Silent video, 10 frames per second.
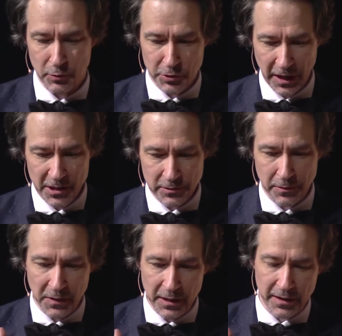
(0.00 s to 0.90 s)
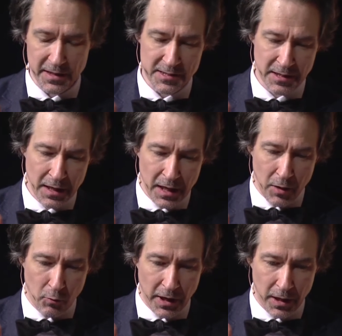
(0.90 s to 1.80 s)
what you actually mean is,
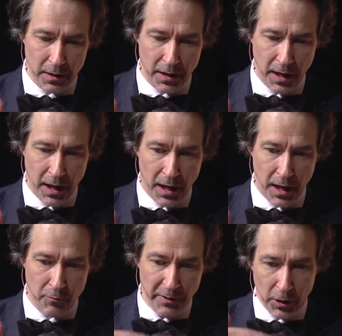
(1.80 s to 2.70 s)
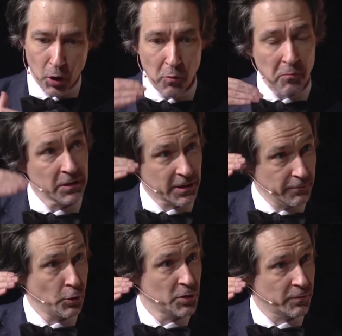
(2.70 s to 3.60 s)
well, we know we will
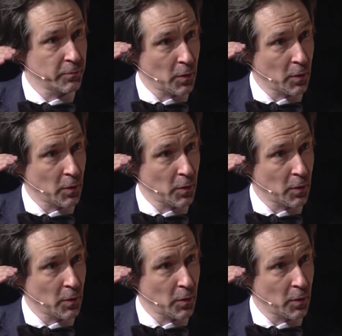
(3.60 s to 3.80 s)
converge with